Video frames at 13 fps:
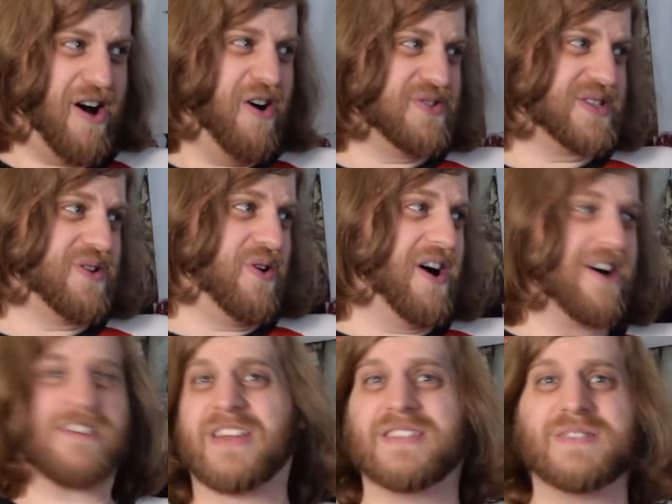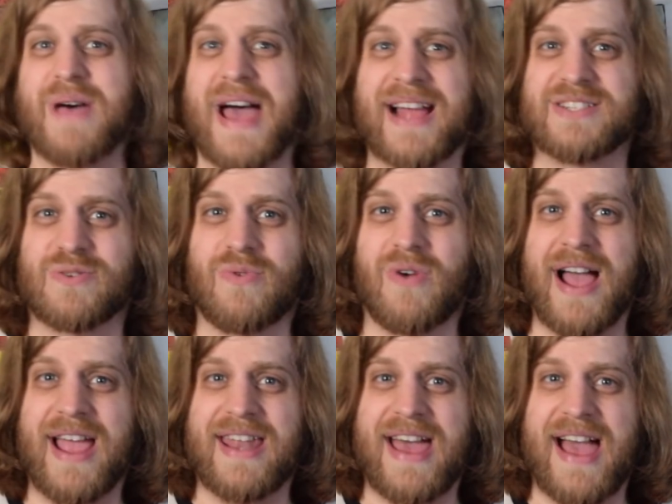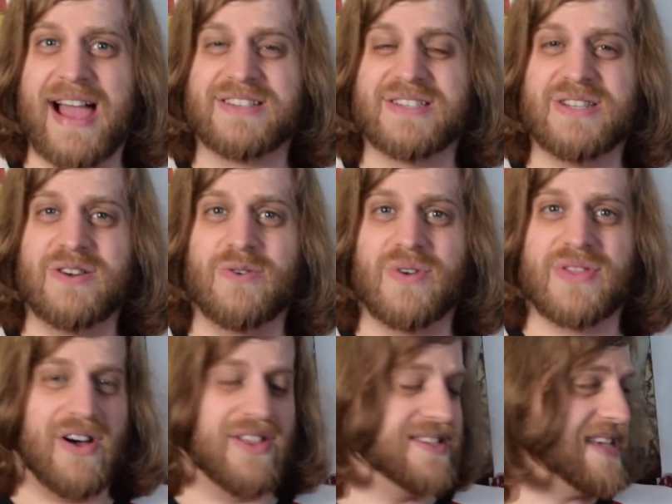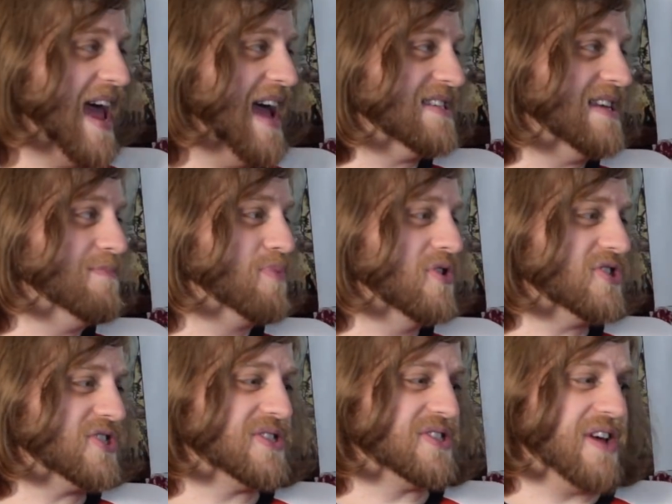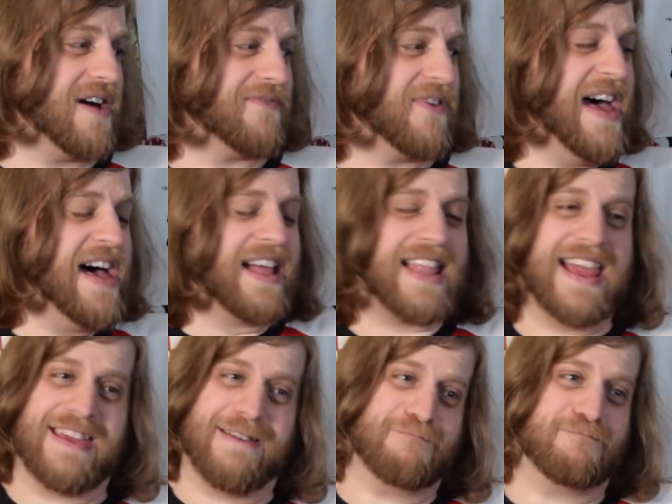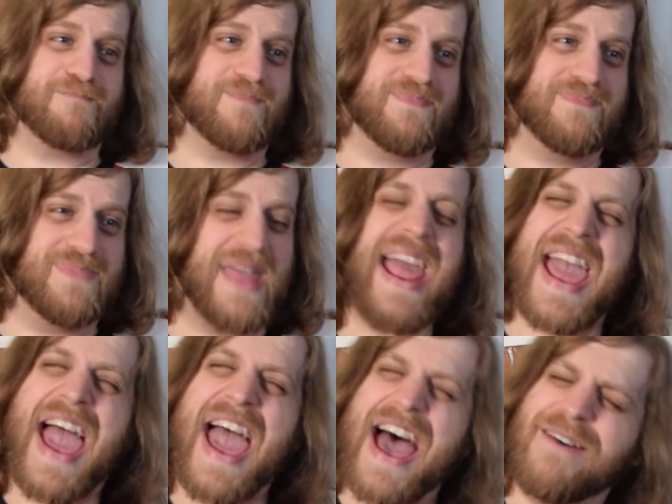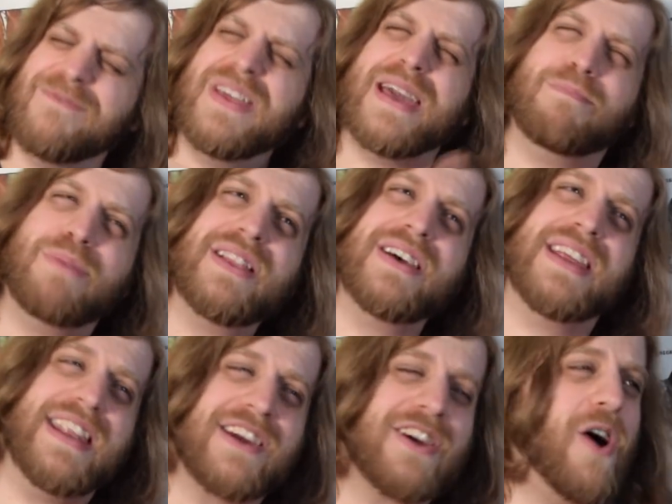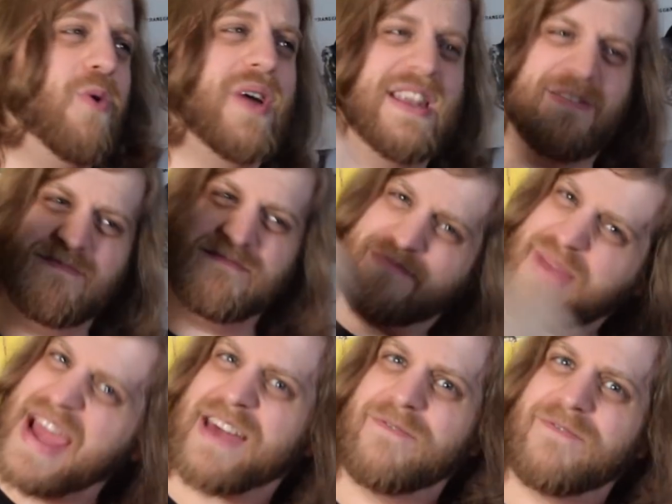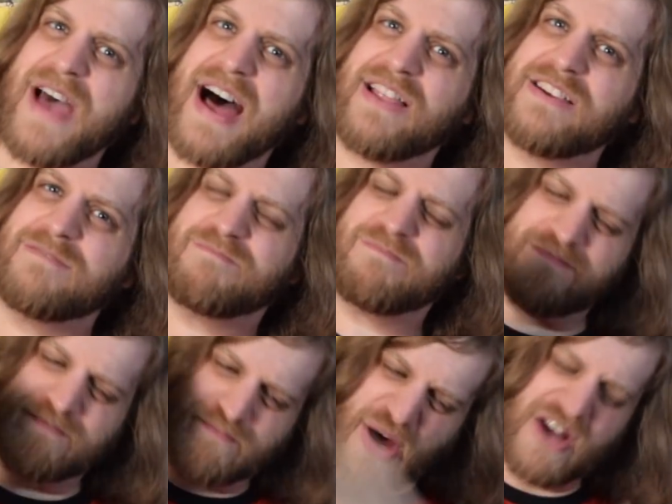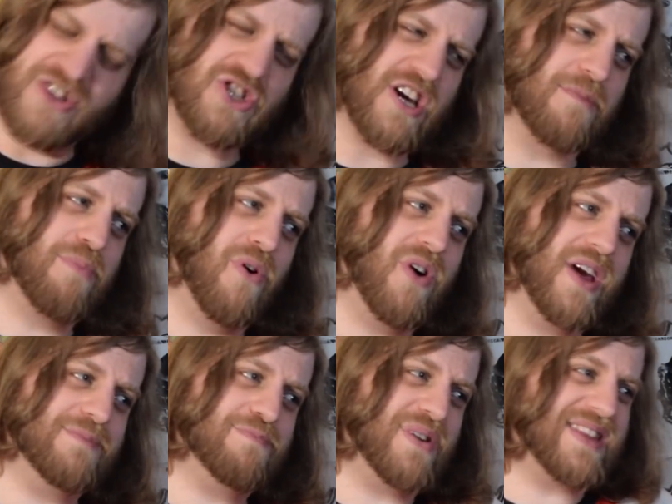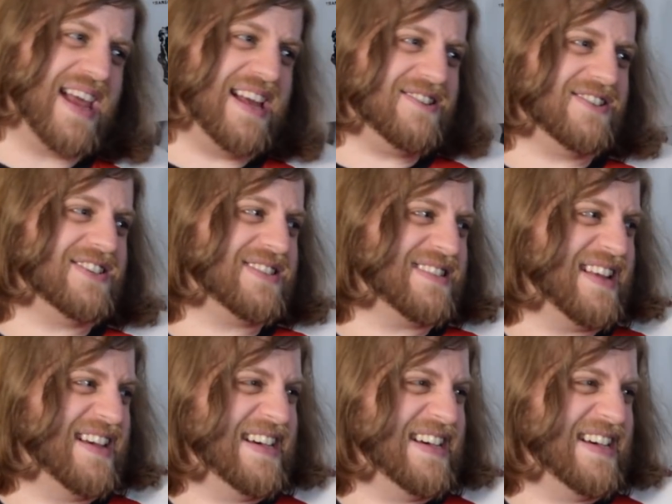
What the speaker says: also harkens back to Riot Act, too, with all its anti-Bush stuff. Like, they have the ability to go in and make a valid punching point, but they just